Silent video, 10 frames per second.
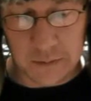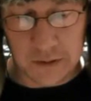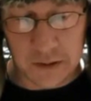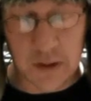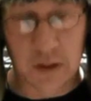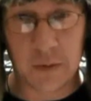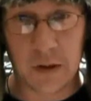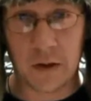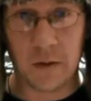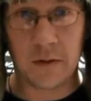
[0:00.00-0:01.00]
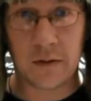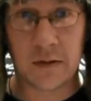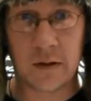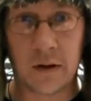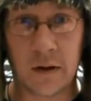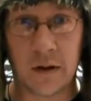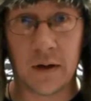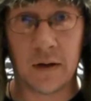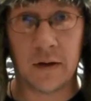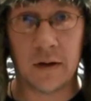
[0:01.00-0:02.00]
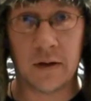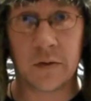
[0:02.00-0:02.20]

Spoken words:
can check me out on